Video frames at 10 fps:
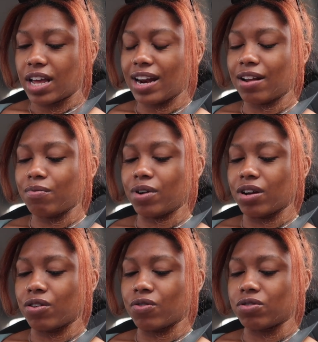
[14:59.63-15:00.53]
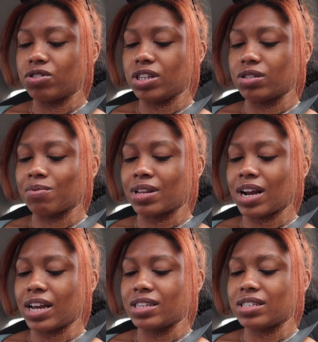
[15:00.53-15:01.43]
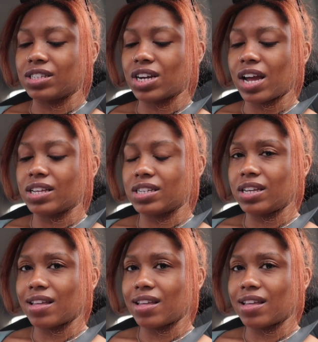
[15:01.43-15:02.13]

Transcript: And I don't want a grilled cheese with an iced chai tea